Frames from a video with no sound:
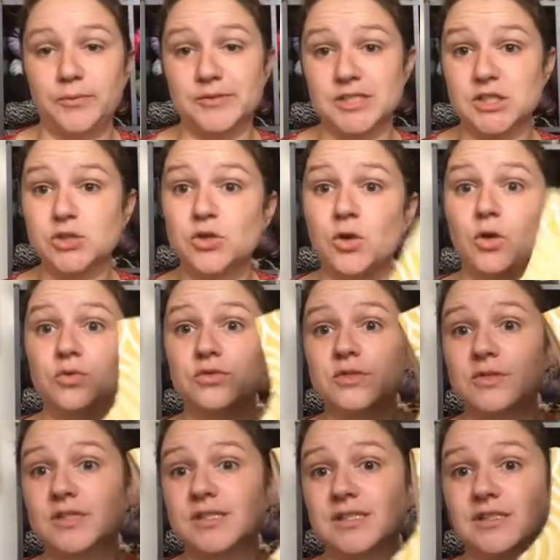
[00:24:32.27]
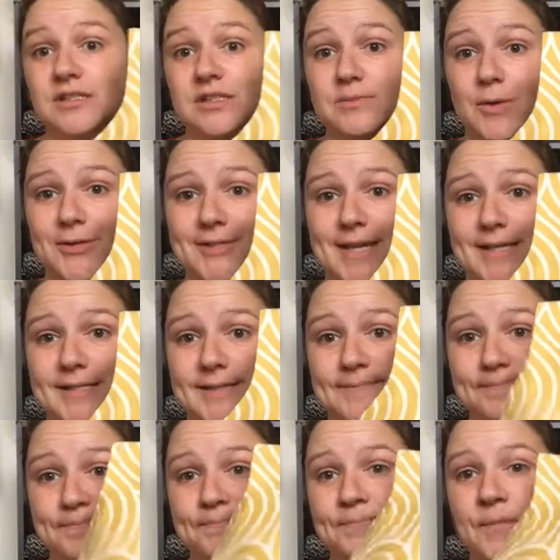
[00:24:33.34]
So this is a small size.
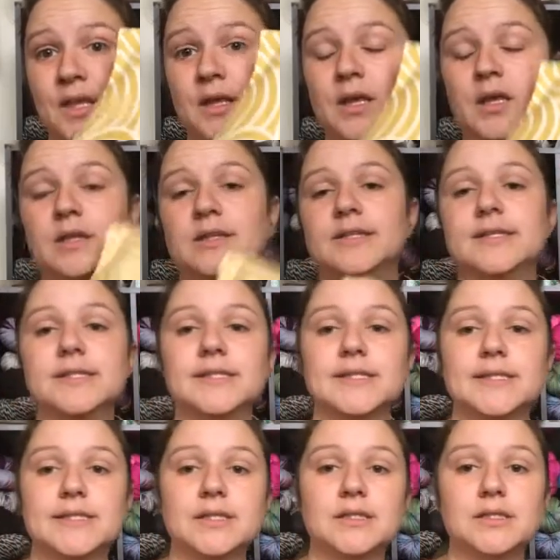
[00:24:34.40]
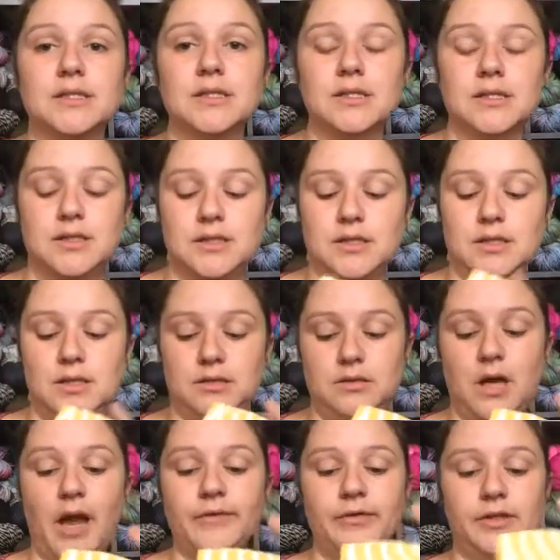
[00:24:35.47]
This is,
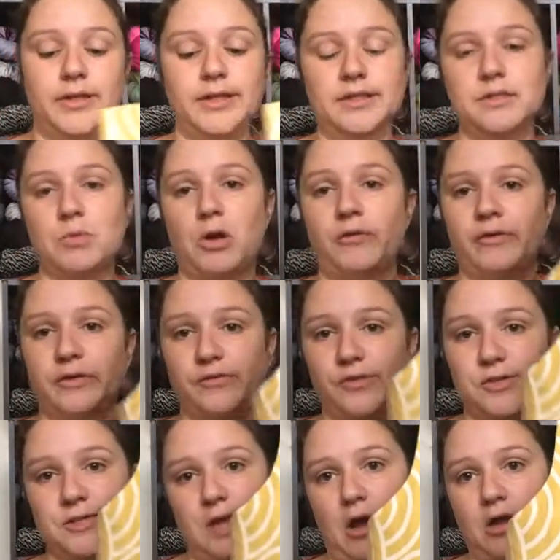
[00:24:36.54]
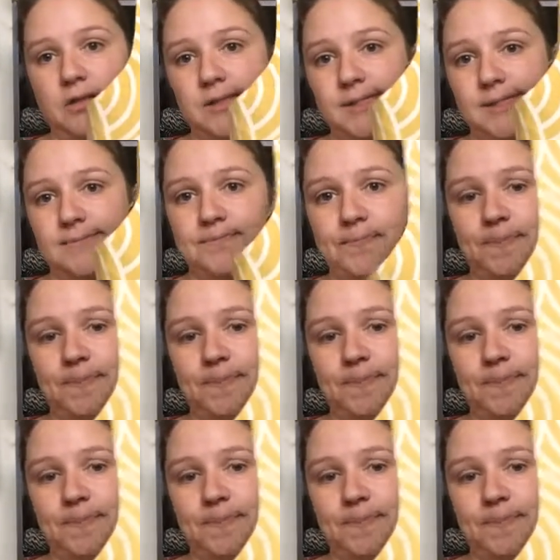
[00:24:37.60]
I feel like it's perfect for socks,